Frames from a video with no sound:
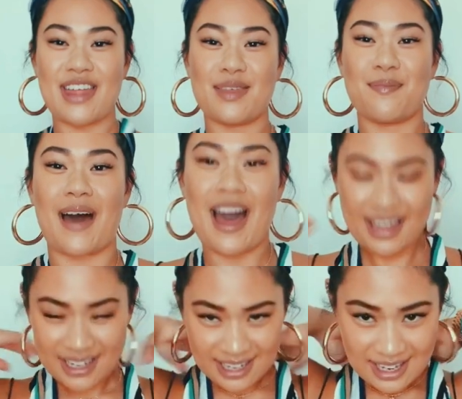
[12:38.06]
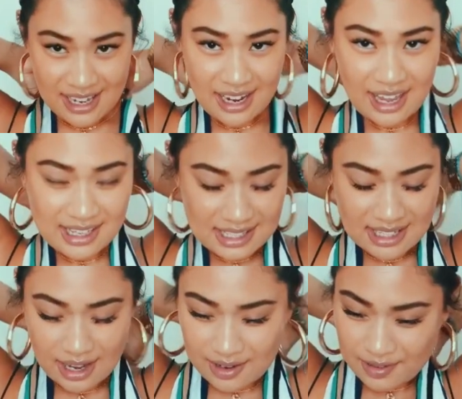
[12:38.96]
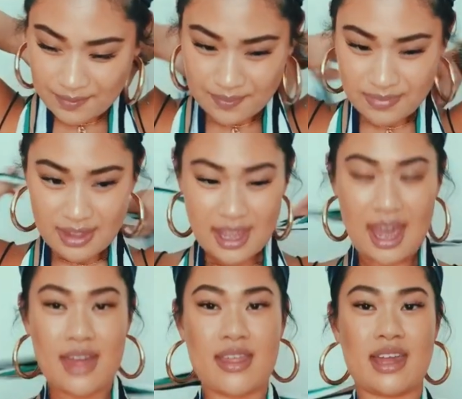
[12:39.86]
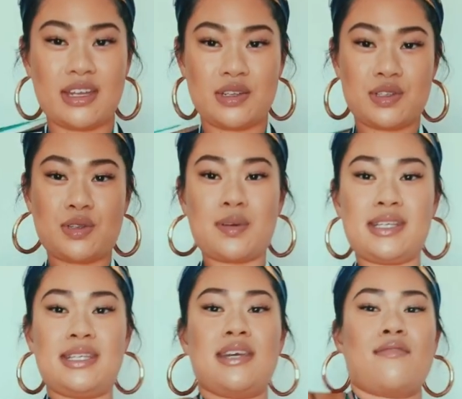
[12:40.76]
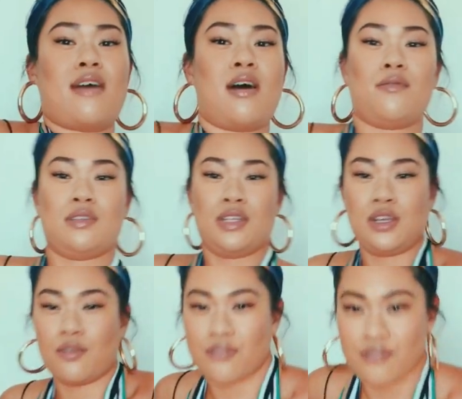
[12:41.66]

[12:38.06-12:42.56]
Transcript: at the back, like so. And then you twist it around to your